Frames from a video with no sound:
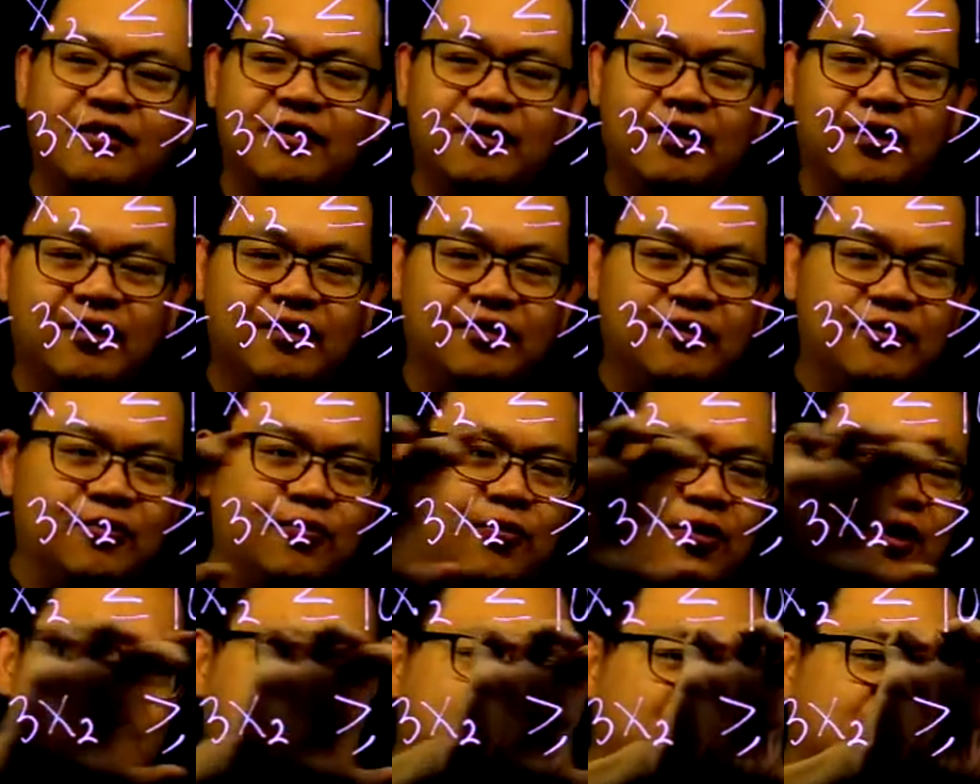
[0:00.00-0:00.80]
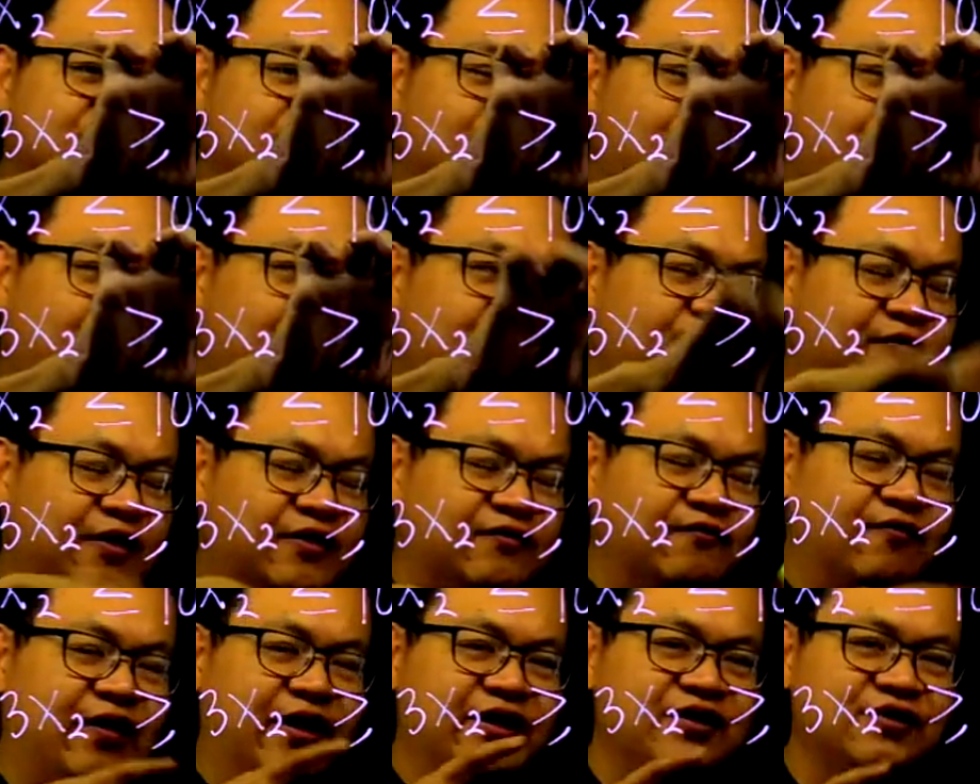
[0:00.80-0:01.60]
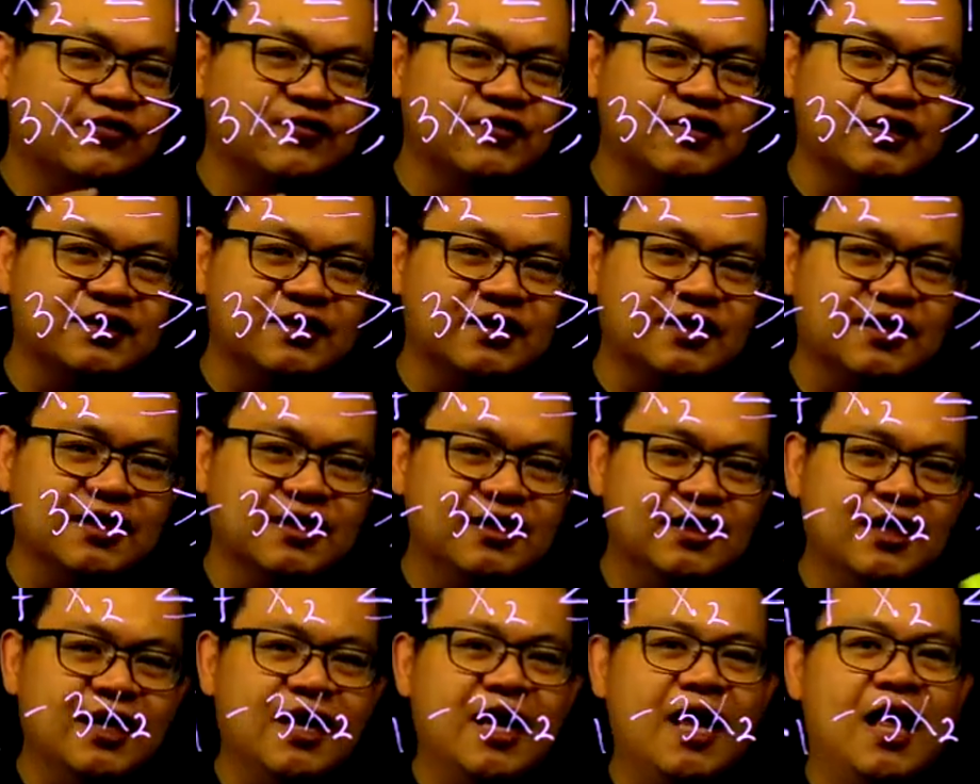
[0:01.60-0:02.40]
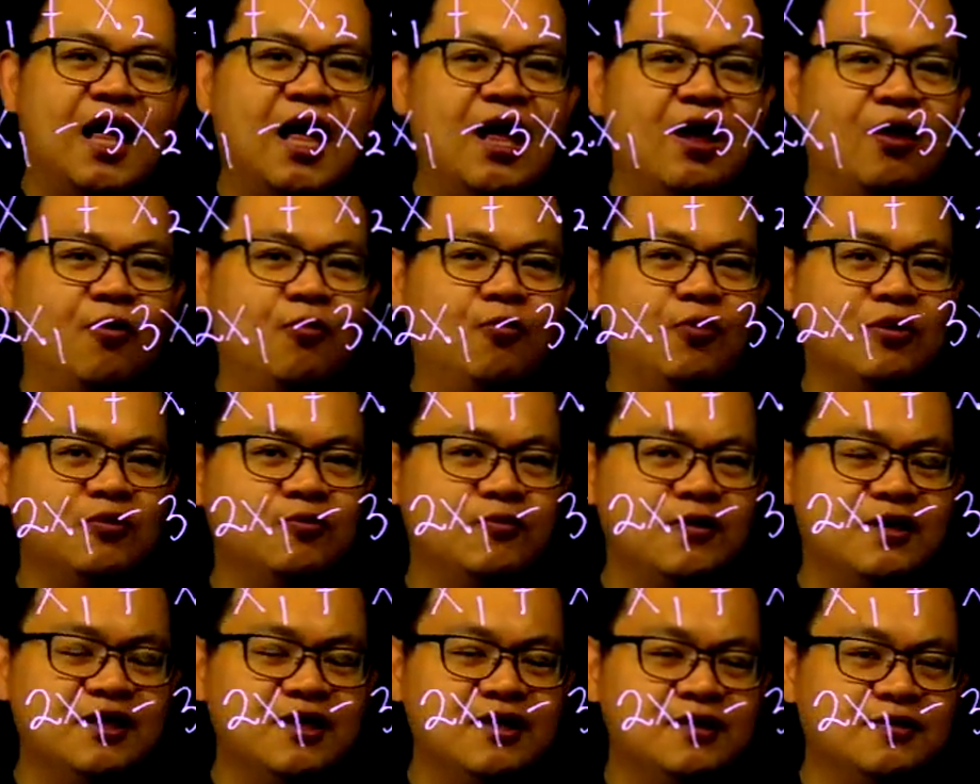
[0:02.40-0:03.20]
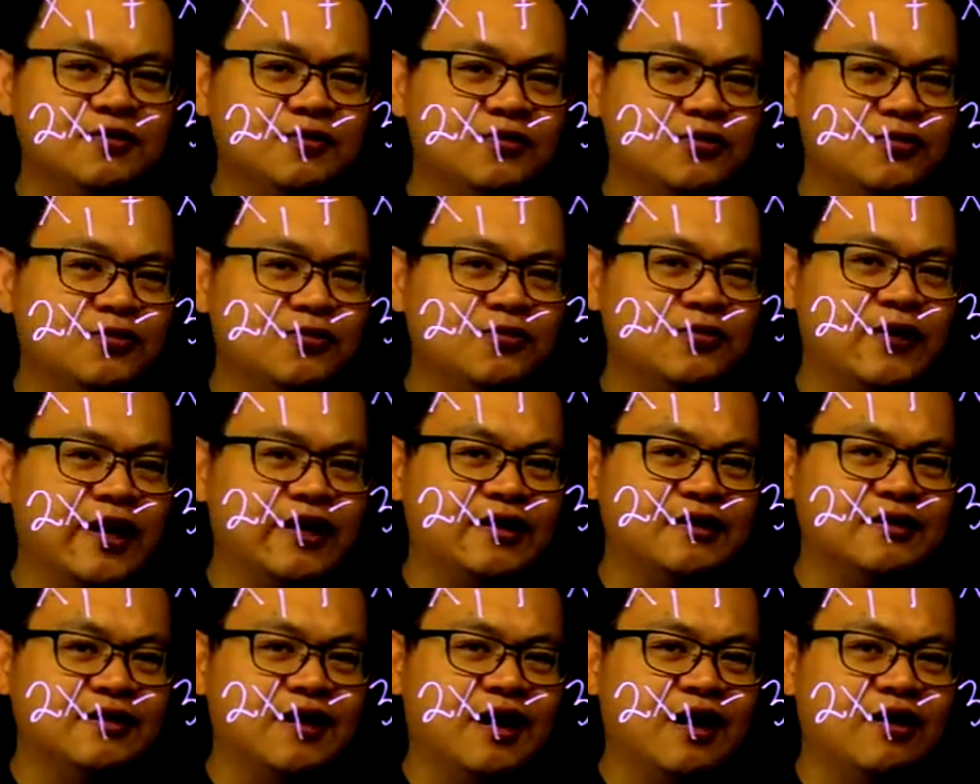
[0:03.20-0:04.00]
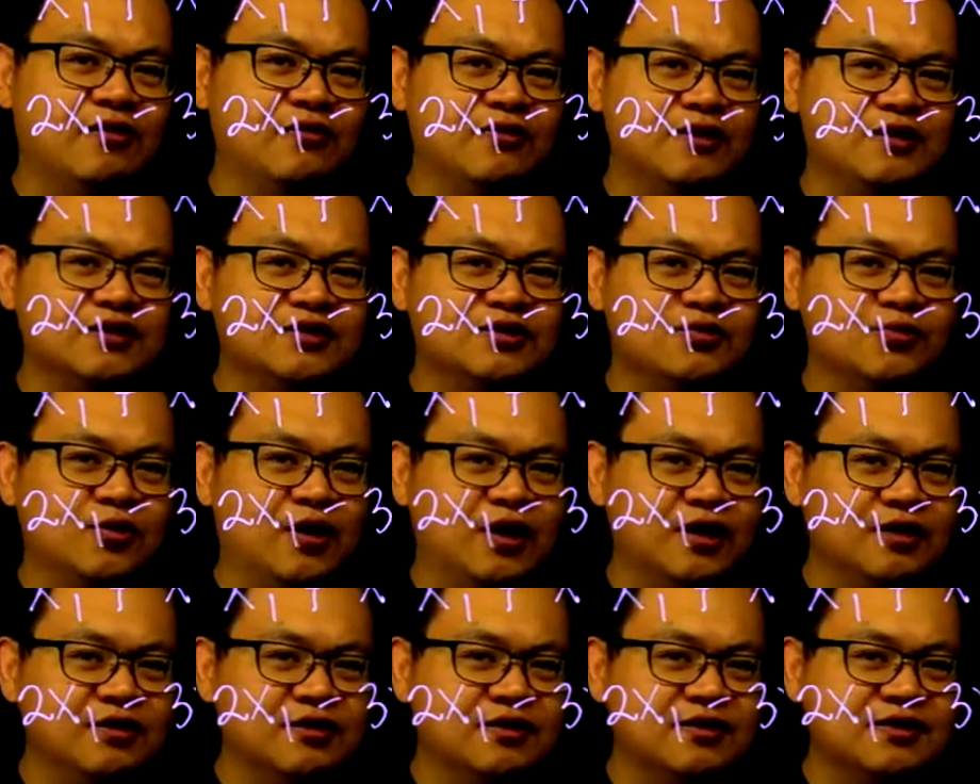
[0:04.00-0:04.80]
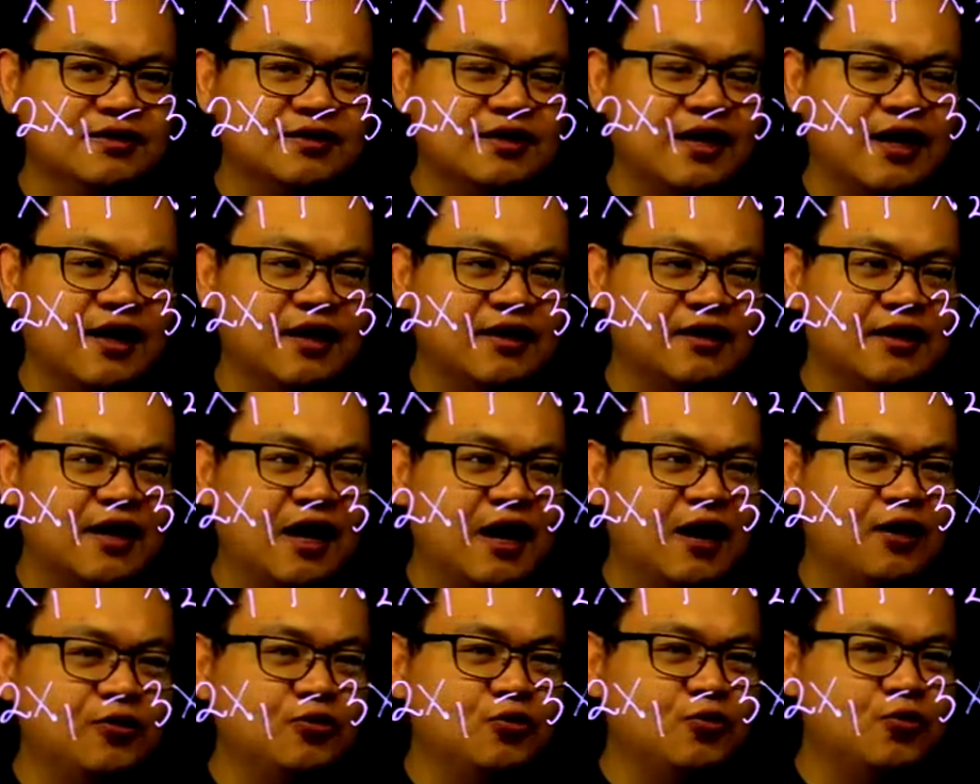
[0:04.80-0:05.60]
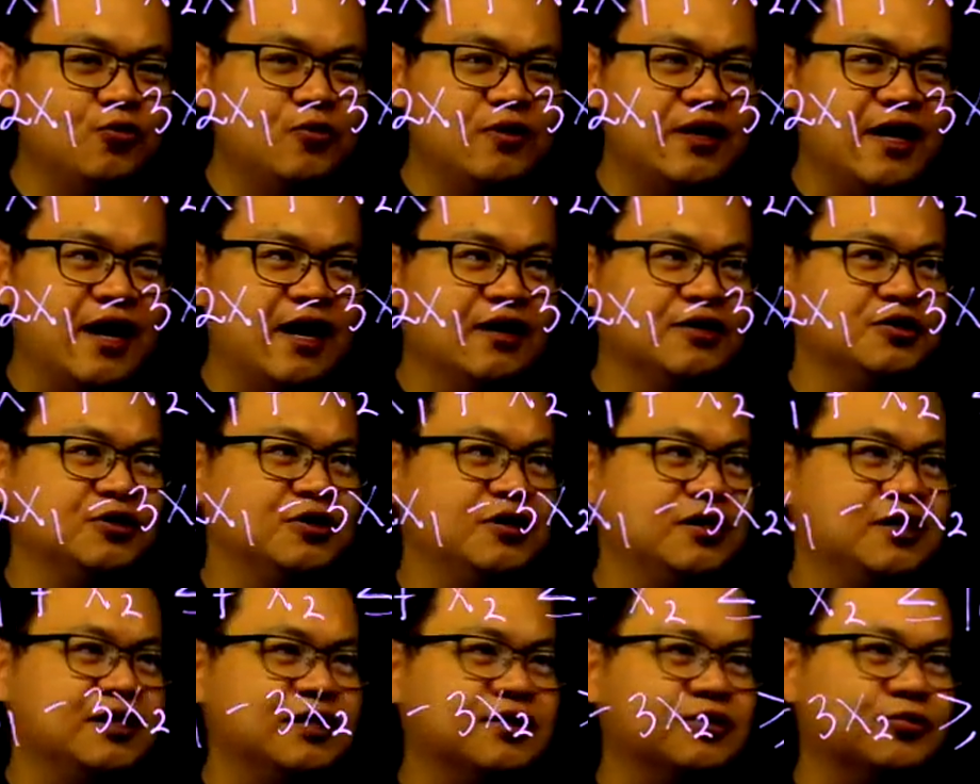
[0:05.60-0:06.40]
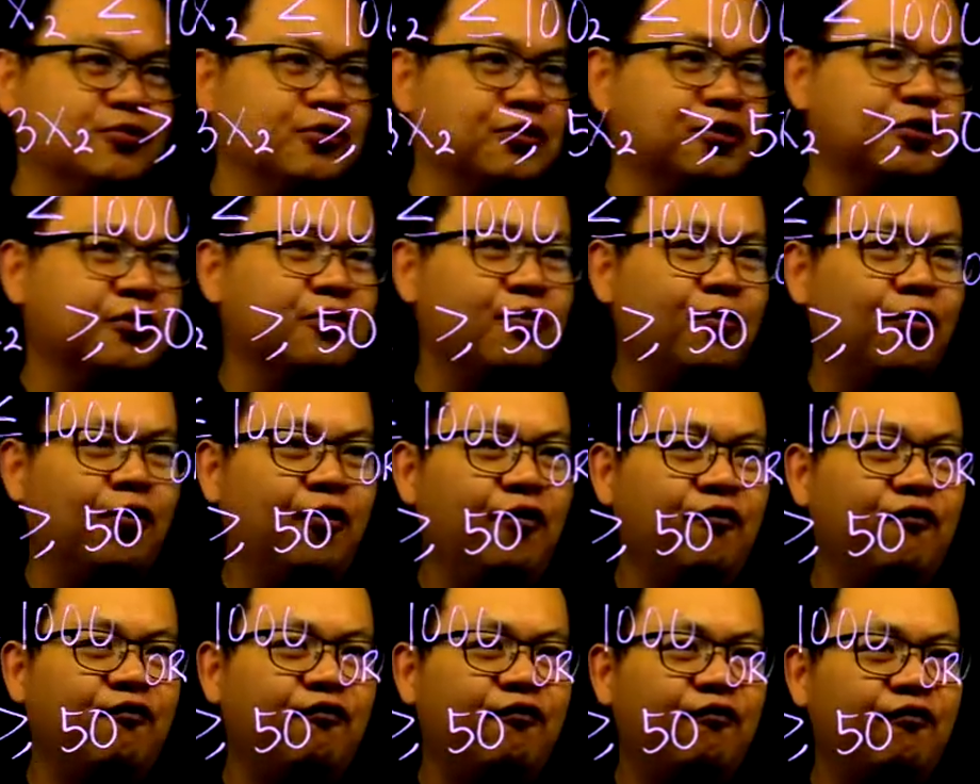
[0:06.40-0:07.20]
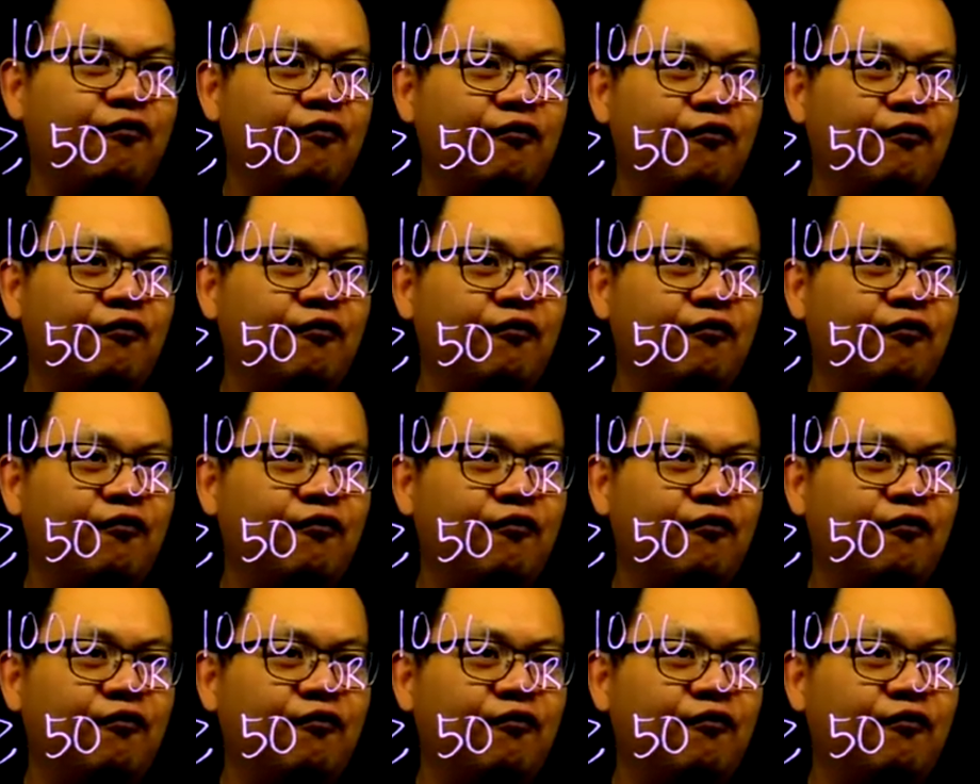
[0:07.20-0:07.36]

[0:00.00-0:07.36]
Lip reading: other one is off, and vice versa, what we need to do right now is to understand how do we actually turn off